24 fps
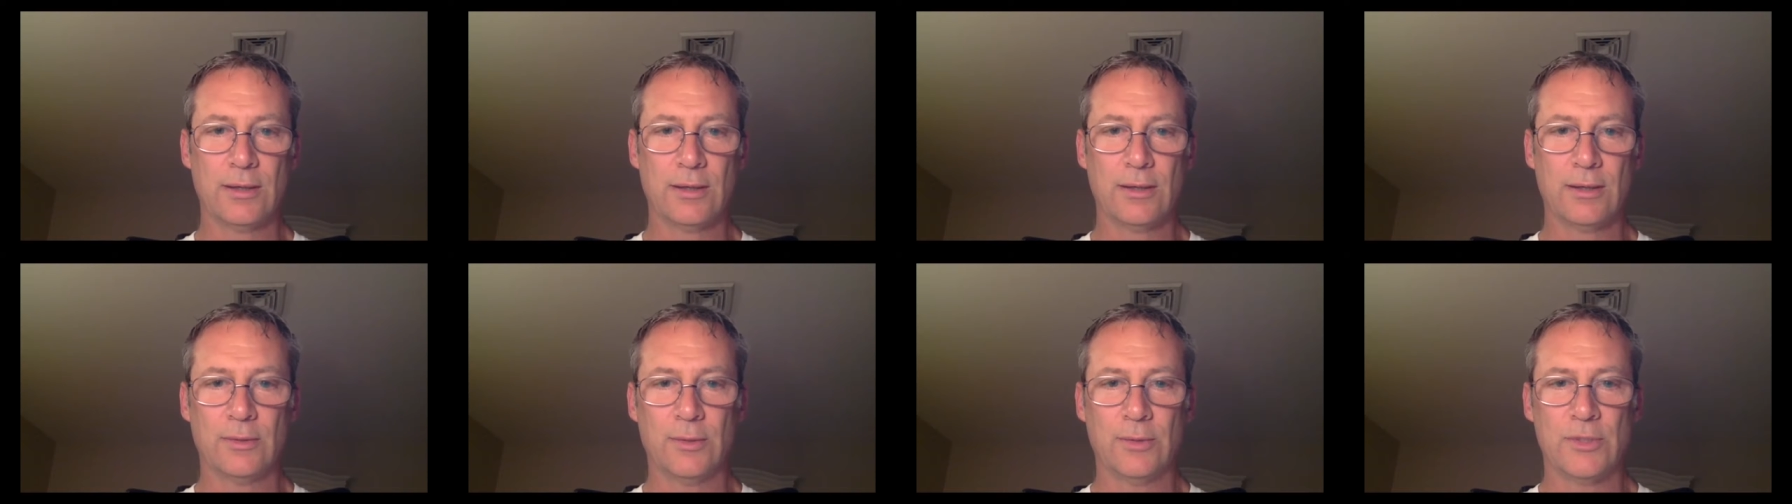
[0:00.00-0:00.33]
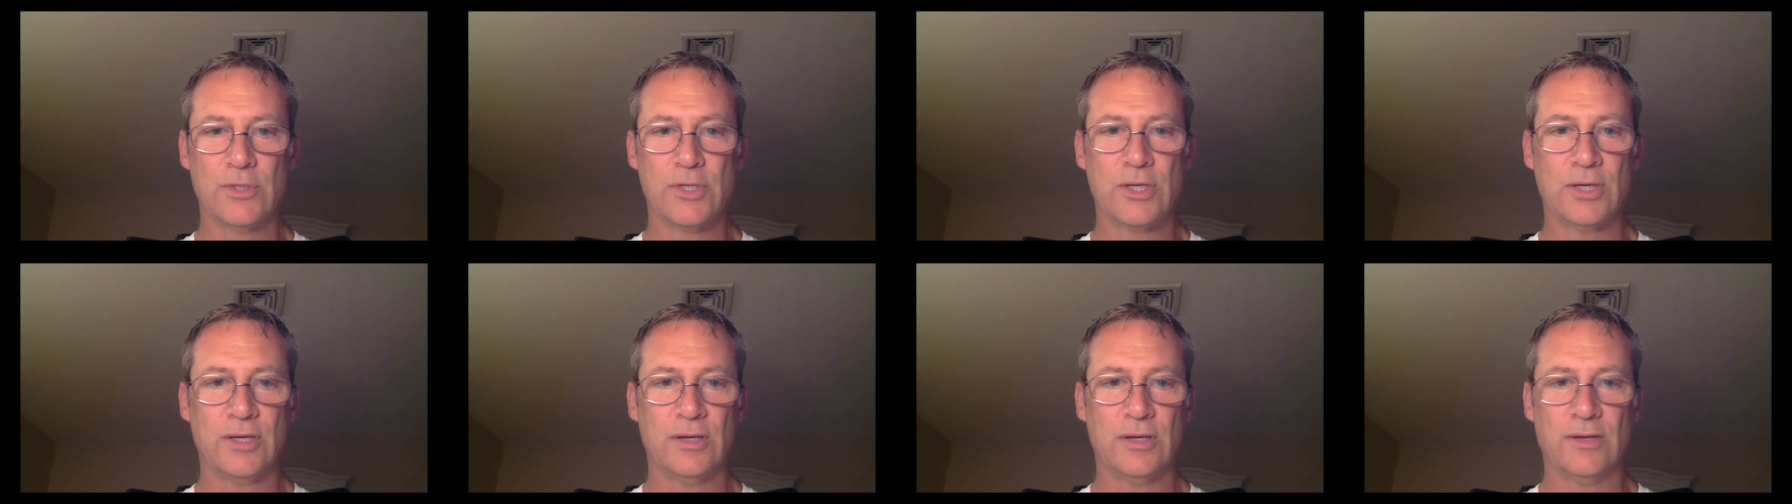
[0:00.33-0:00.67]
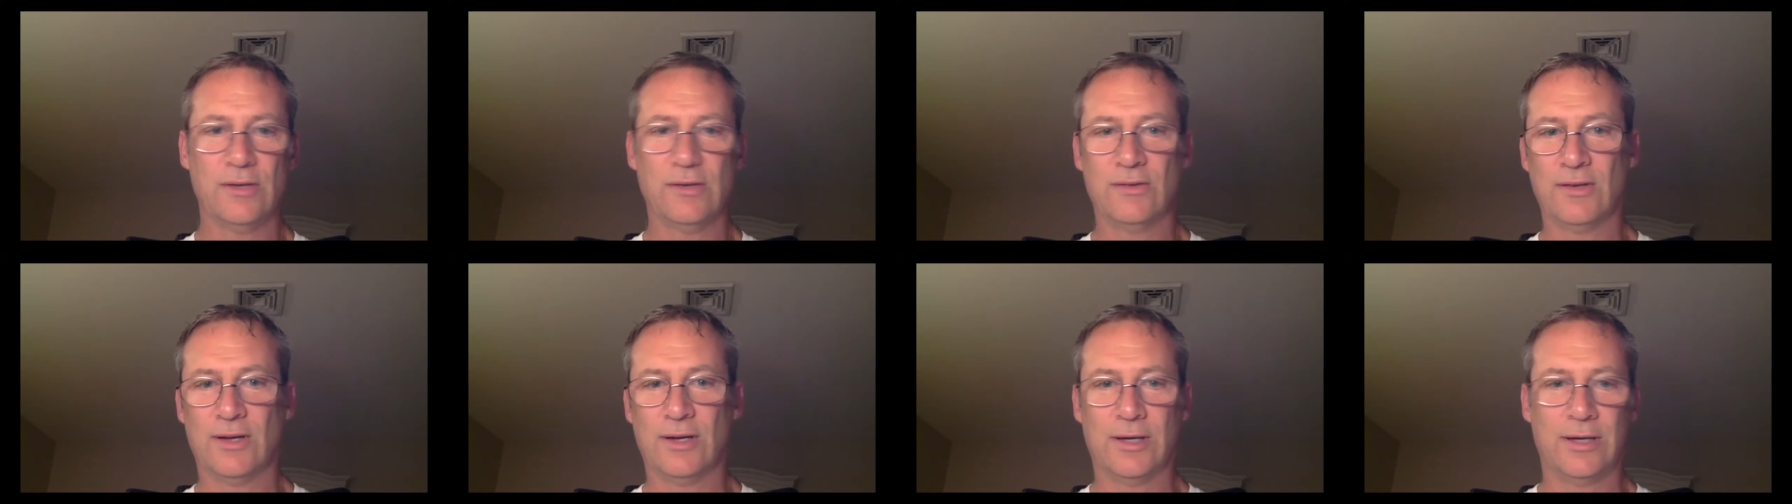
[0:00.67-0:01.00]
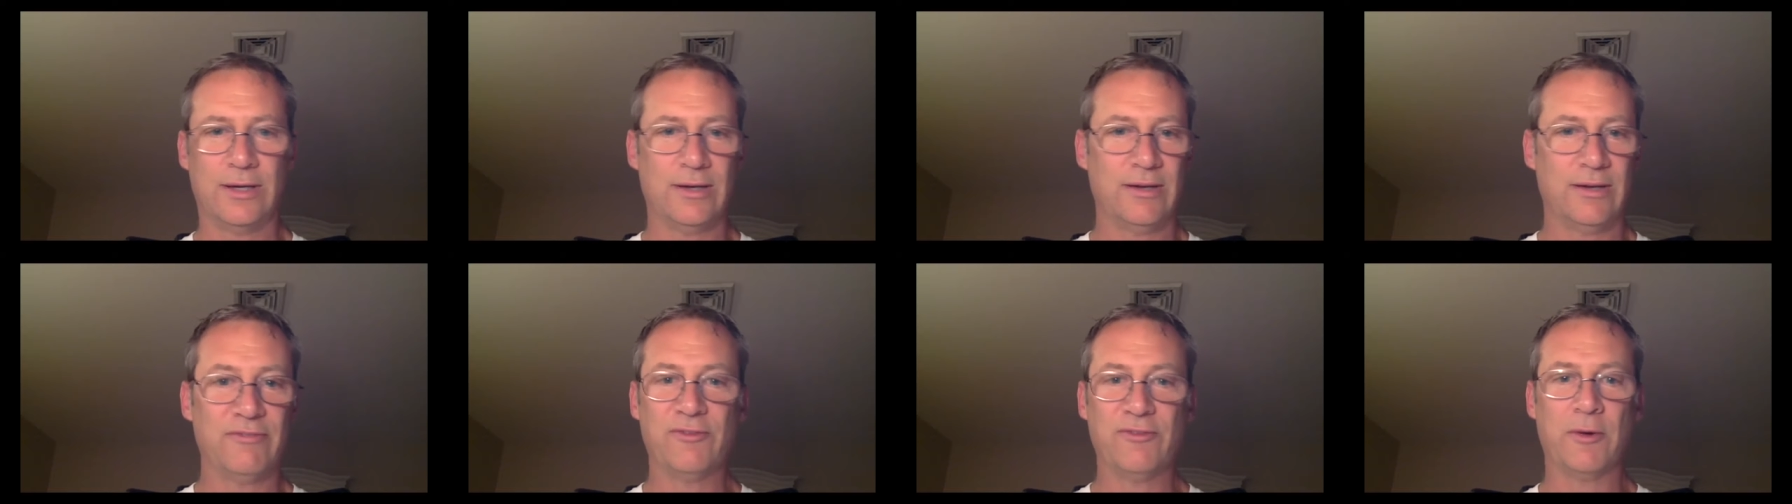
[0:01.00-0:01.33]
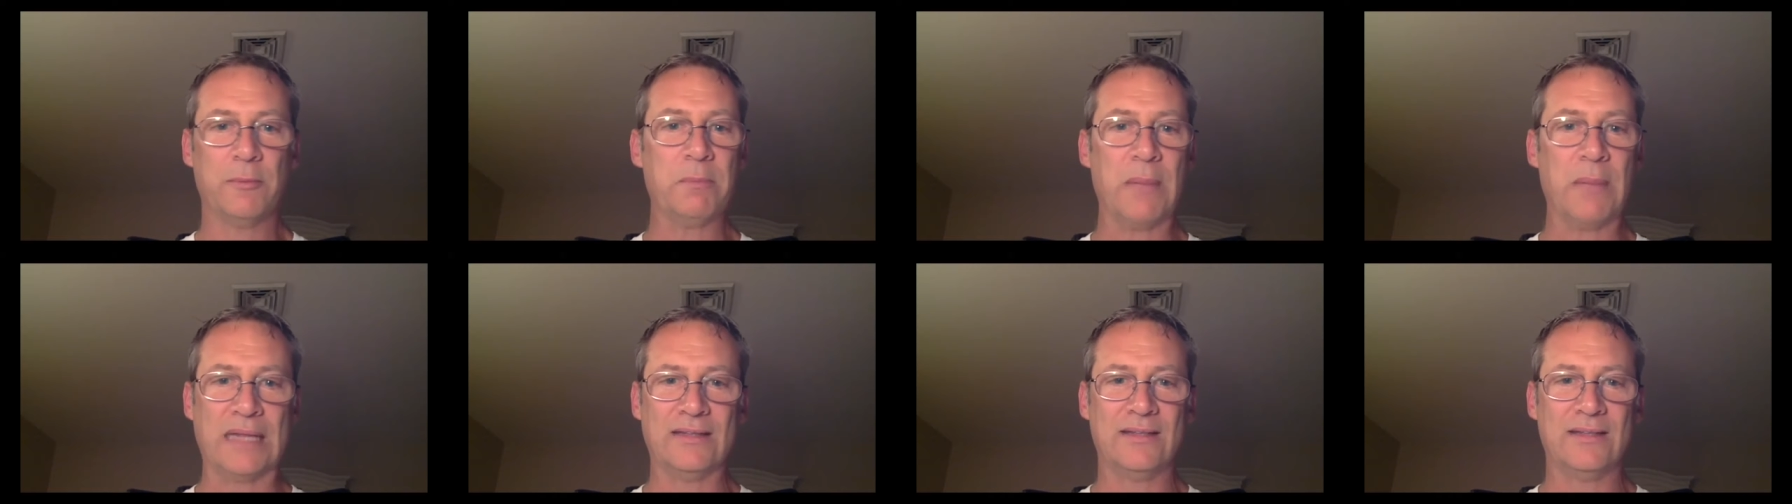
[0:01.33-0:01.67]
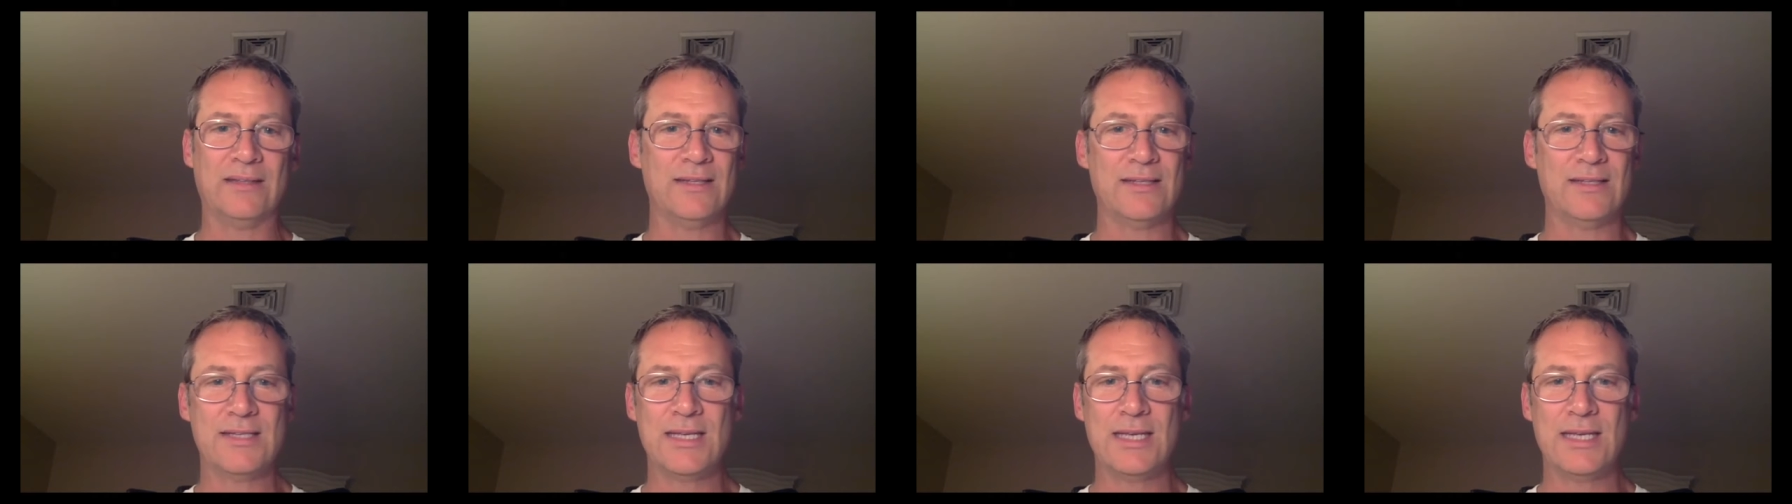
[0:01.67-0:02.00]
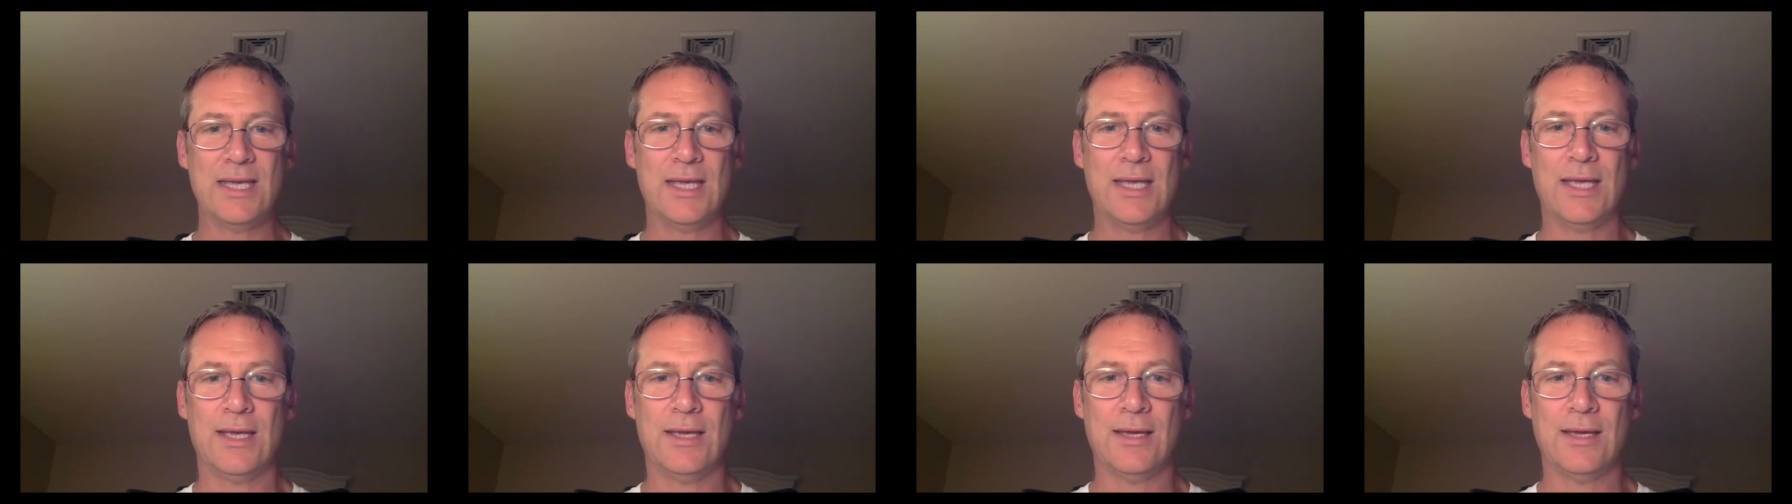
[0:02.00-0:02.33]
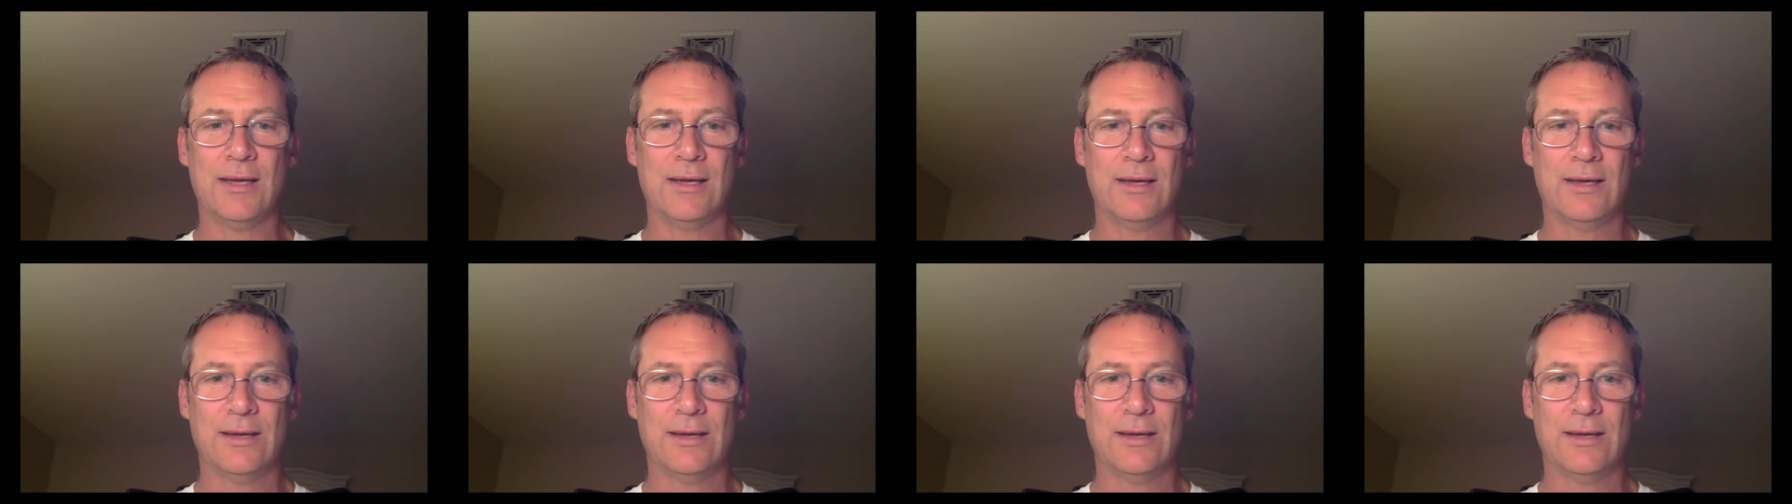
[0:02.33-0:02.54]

which is fermented tea.